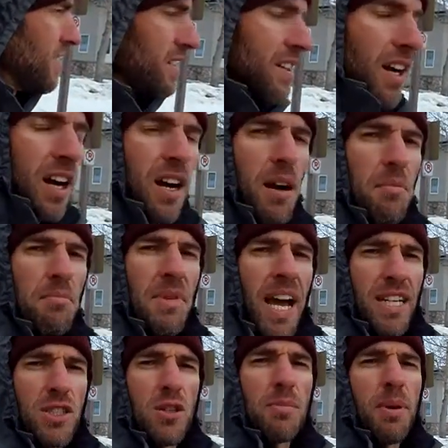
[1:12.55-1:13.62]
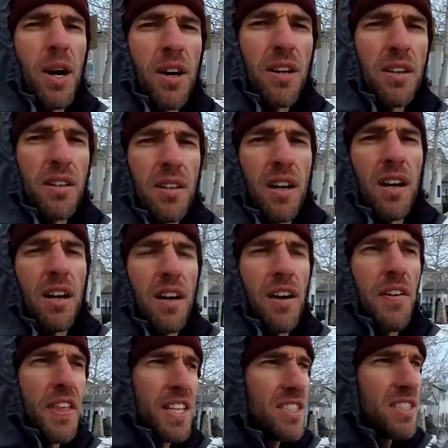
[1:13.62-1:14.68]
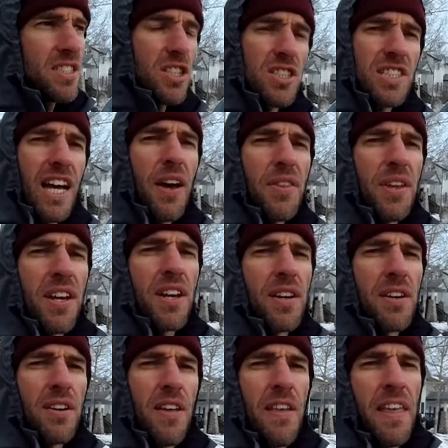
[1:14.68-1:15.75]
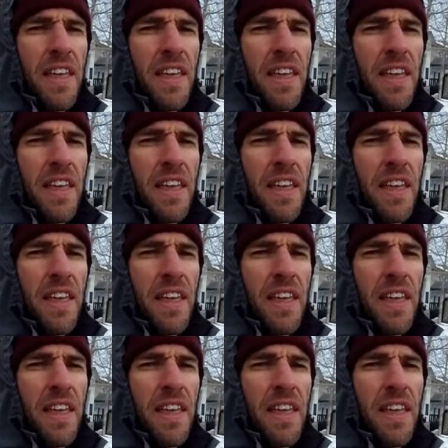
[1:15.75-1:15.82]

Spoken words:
national park that's just south of here.